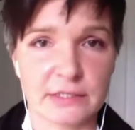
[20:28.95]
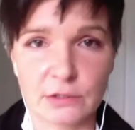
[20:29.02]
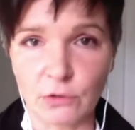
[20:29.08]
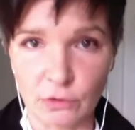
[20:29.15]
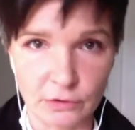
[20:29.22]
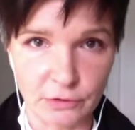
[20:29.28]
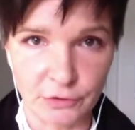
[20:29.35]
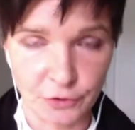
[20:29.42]
ah,
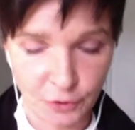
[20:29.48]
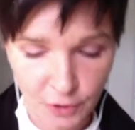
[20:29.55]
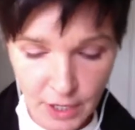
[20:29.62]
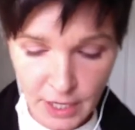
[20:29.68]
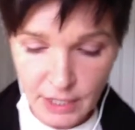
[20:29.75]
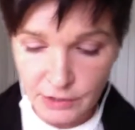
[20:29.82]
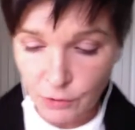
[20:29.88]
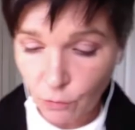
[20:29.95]
and then they
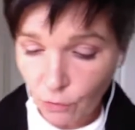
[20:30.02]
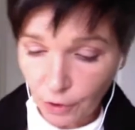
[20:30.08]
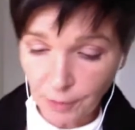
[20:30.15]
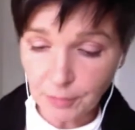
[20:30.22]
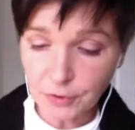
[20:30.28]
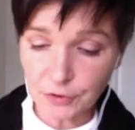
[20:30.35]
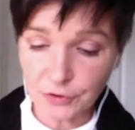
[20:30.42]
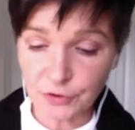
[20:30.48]
go right back
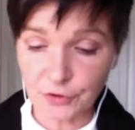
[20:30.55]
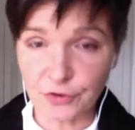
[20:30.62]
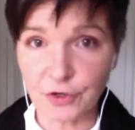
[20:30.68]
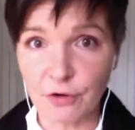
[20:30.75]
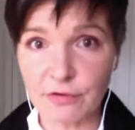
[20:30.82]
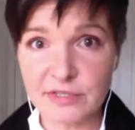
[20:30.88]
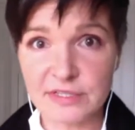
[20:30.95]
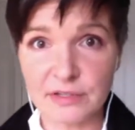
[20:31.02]
to
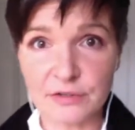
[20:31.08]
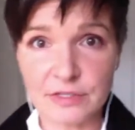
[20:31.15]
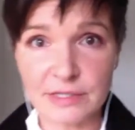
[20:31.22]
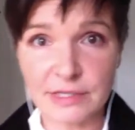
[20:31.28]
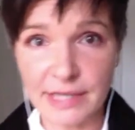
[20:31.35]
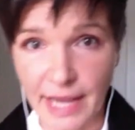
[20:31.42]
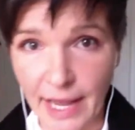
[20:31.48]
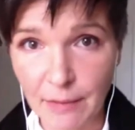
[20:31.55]
comfort zone,
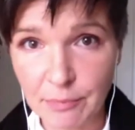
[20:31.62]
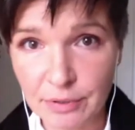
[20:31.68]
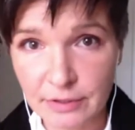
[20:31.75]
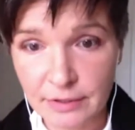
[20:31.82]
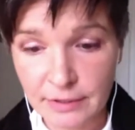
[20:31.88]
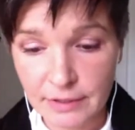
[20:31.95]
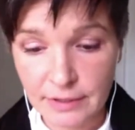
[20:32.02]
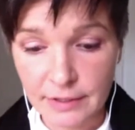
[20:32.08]
right?
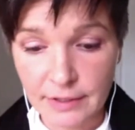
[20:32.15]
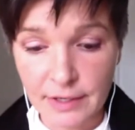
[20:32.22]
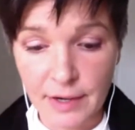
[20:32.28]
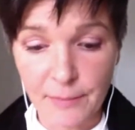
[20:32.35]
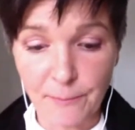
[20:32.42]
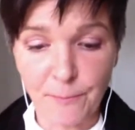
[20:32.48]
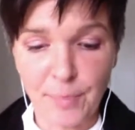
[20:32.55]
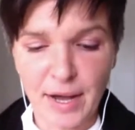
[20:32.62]
Which is cold.